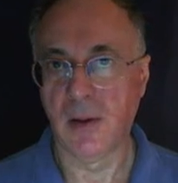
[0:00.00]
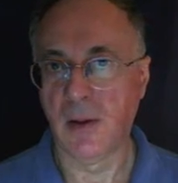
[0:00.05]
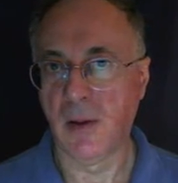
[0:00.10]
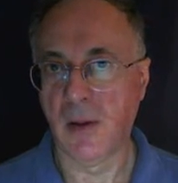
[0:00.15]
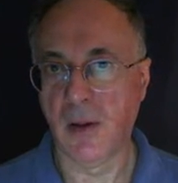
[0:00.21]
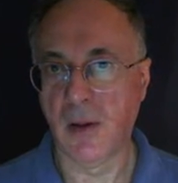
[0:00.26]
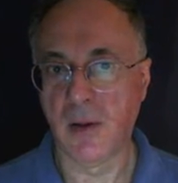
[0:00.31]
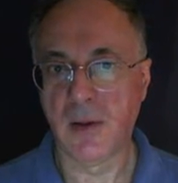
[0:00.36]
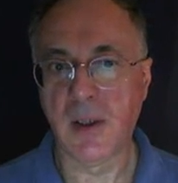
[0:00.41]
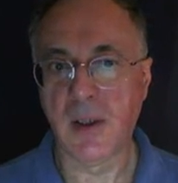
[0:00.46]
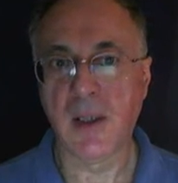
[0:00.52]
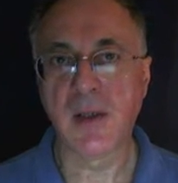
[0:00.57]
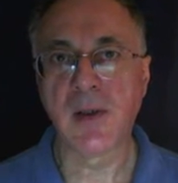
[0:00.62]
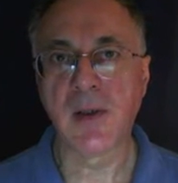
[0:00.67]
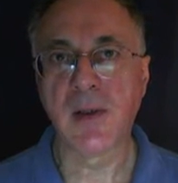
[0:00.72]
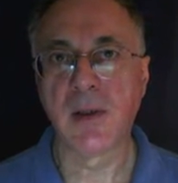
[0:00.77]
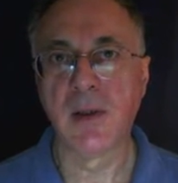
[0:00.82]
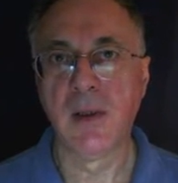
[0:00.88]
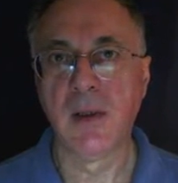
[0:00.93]
no
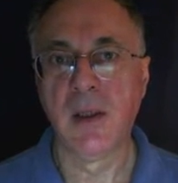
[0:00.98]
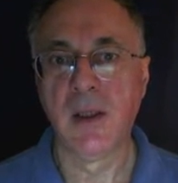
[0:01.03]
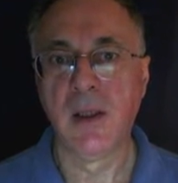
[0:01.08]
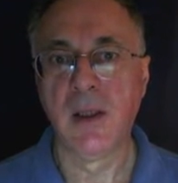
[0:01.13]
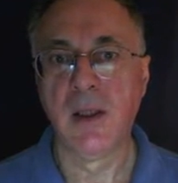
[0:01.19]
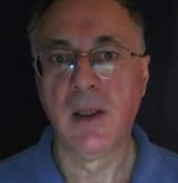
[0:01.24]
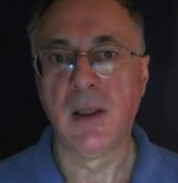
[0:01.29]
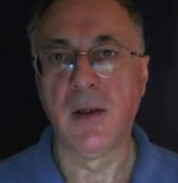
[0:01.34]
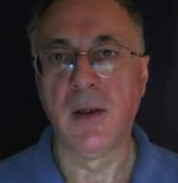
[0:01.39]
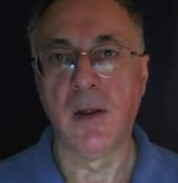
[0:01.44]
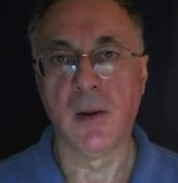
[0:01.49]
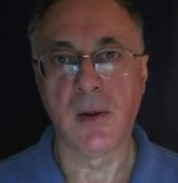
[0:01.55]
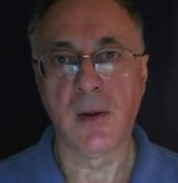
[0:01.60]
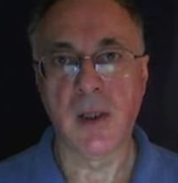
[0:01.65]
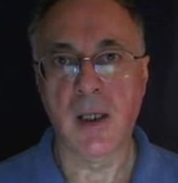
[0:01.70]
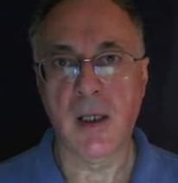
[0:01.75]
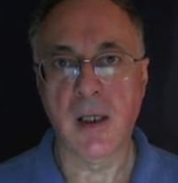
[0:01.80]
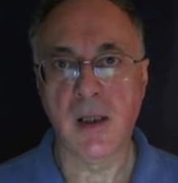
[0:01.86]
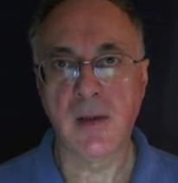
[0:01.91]
dust,
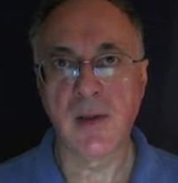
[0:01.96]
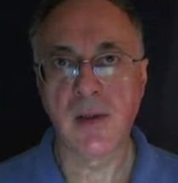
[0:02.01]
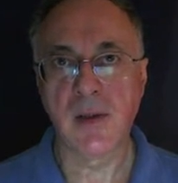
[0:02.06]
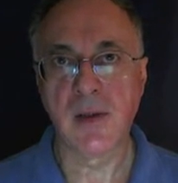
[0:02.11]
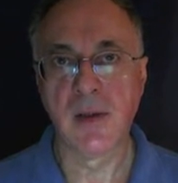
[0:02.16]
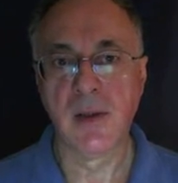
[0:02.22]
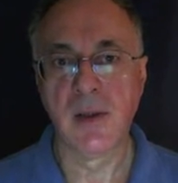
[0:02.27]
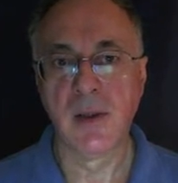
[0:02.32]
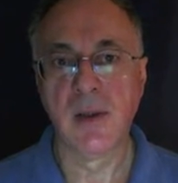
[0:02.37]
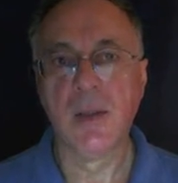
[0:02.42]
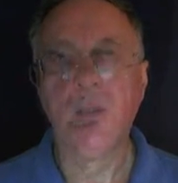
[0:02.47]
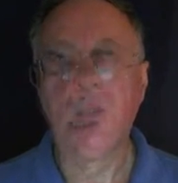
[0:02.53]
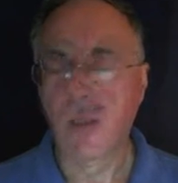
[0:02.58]
no gas,